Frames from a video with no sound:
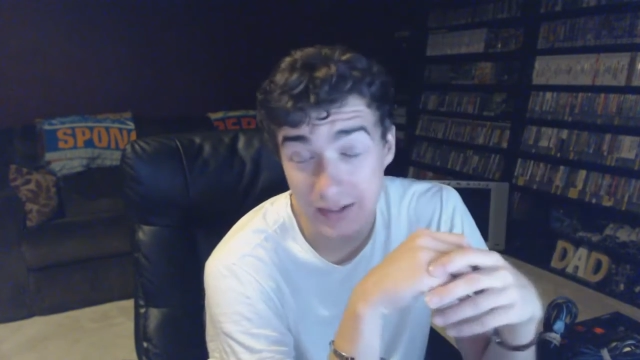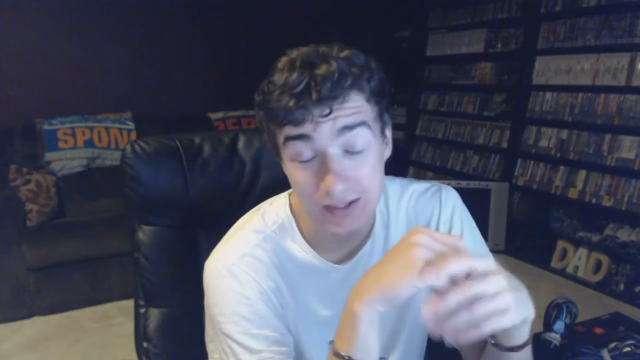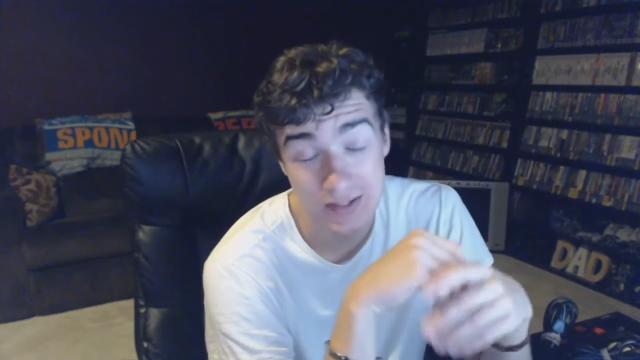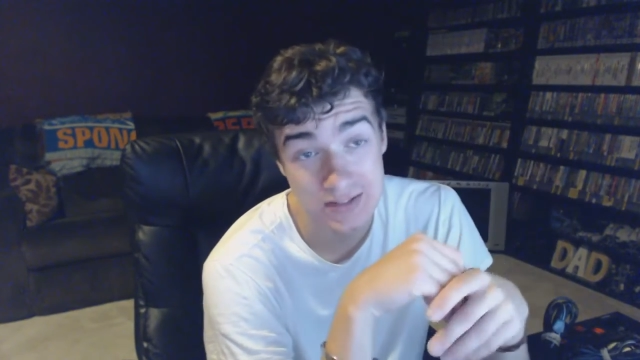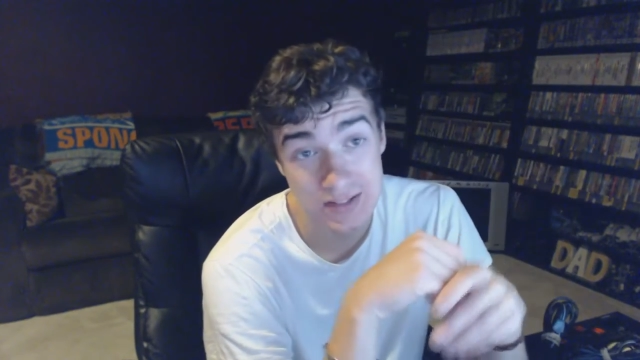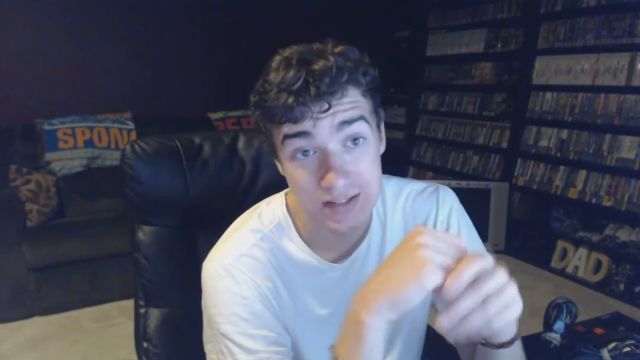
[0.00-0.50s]

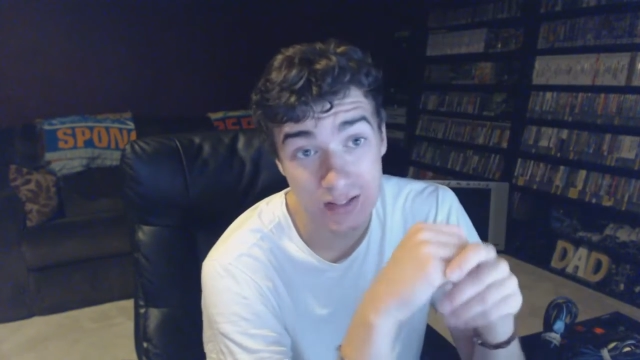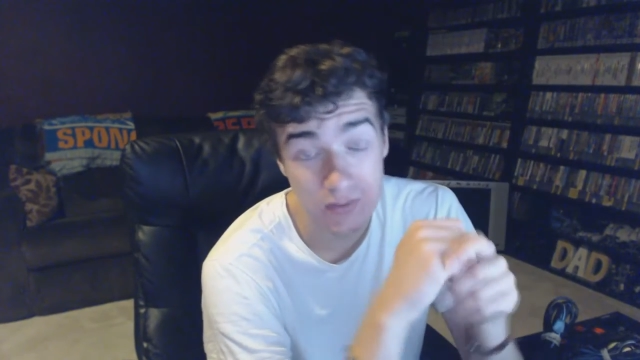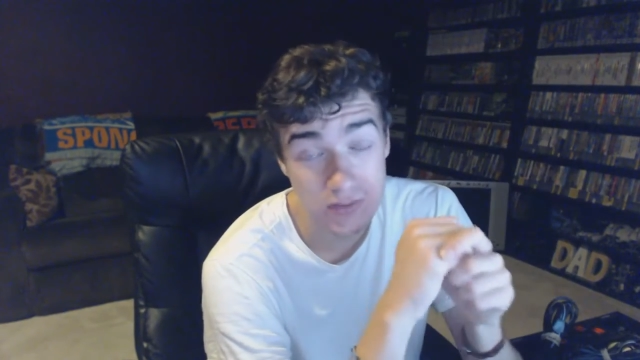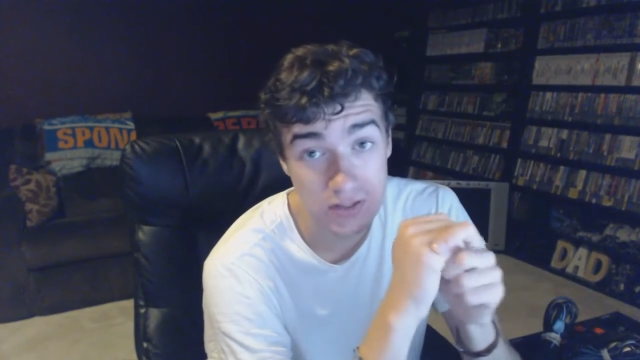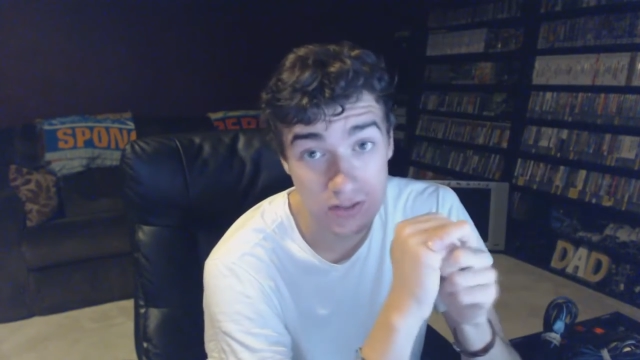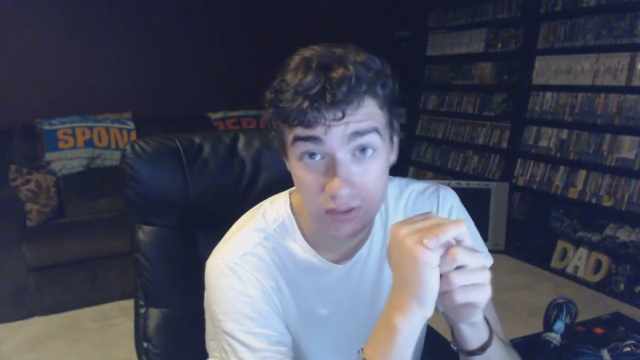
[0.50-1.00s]
because the
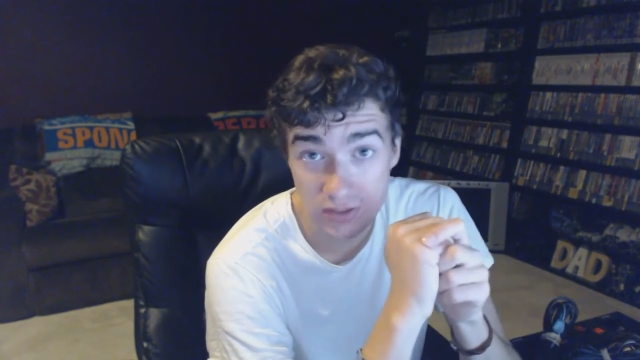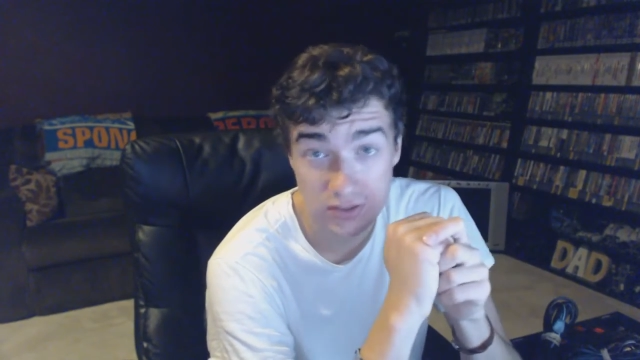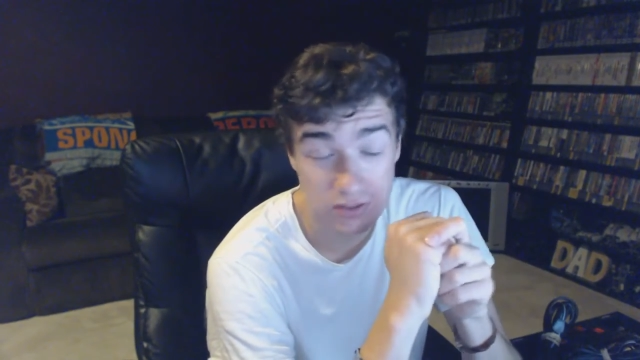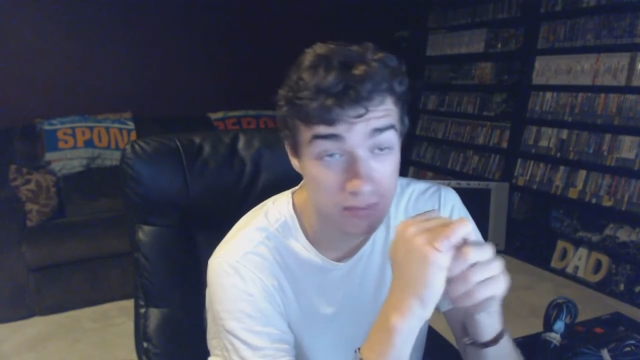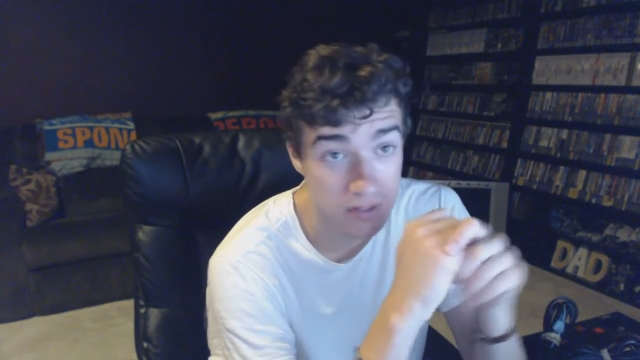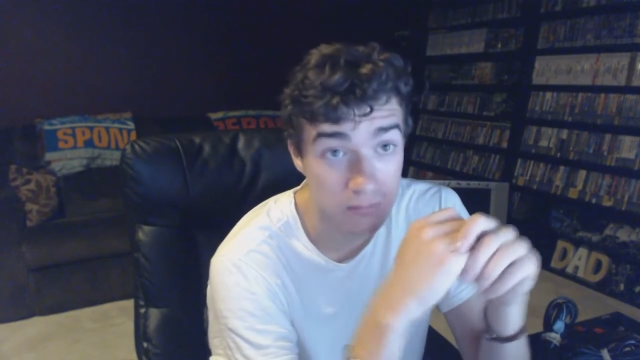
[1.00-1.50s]
Intellivision
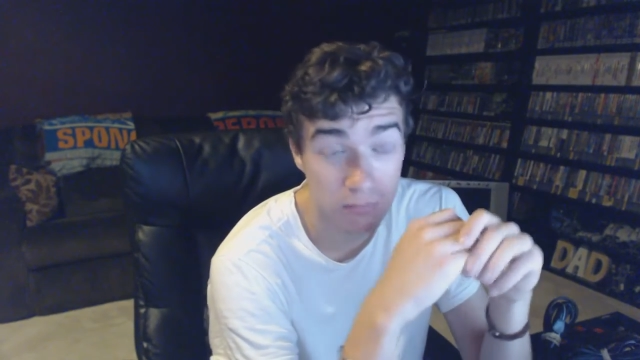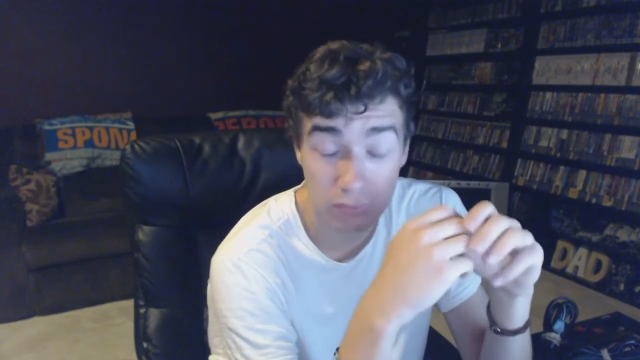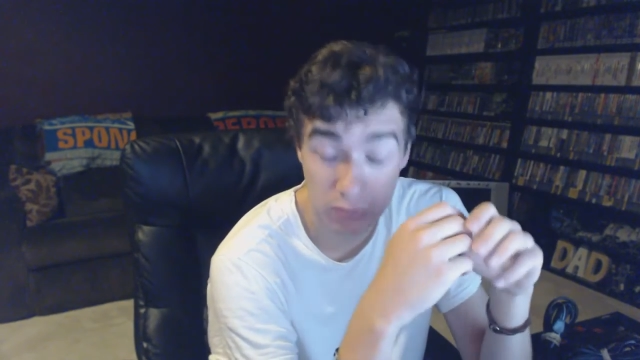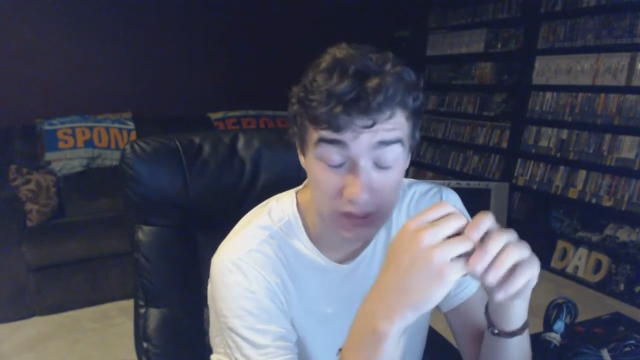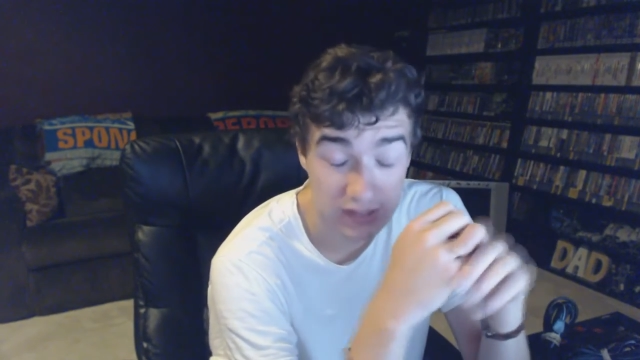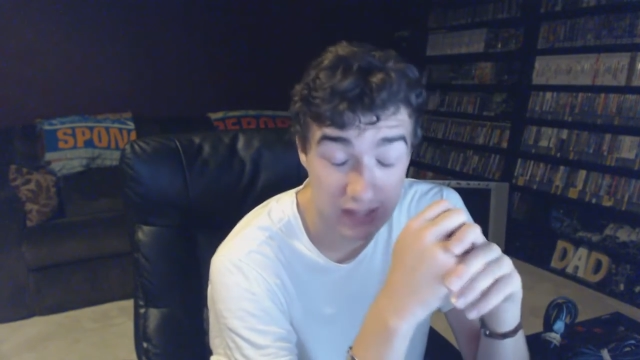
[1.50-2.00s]
looked to be in
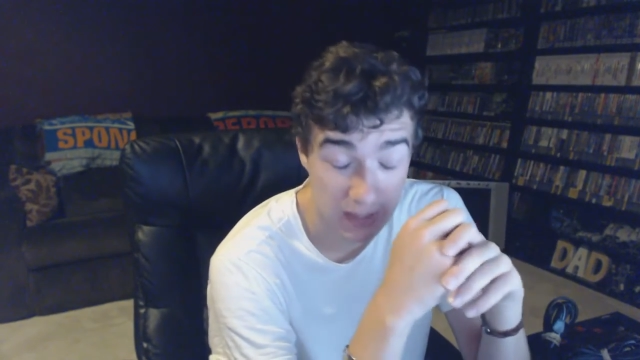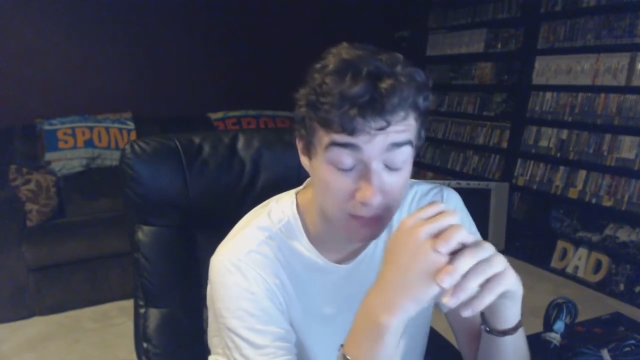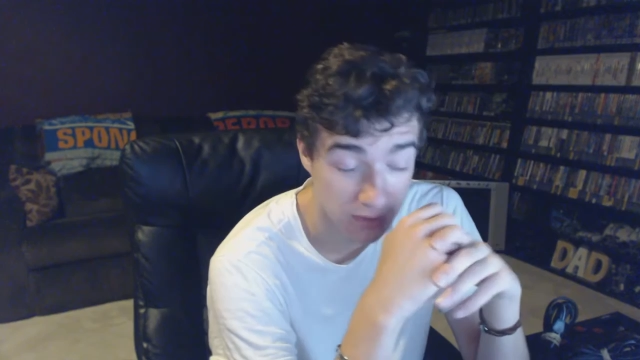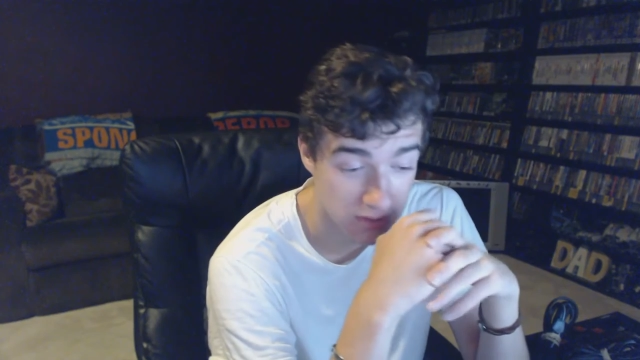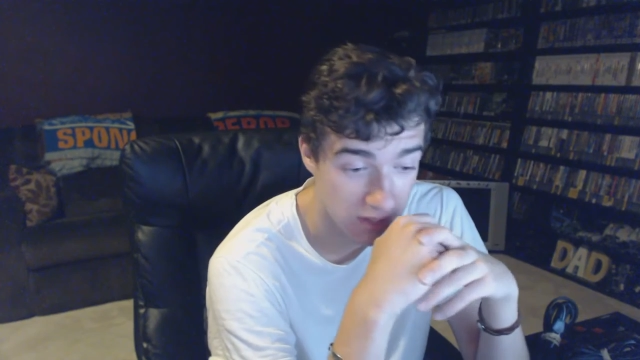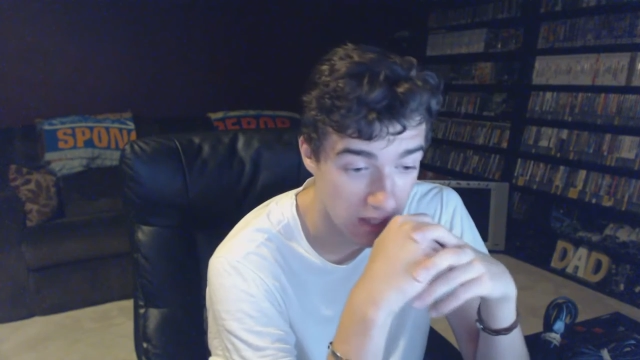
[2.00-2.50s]
pretty damn
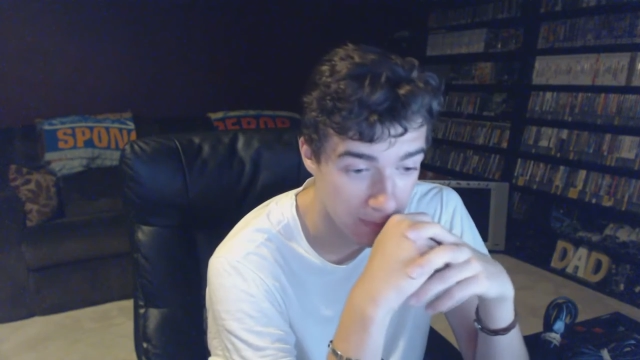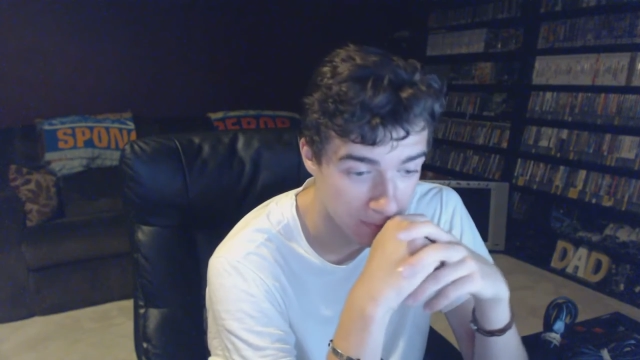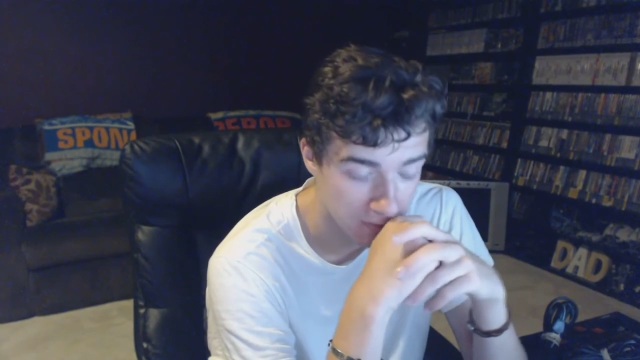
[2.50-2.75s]
good shape.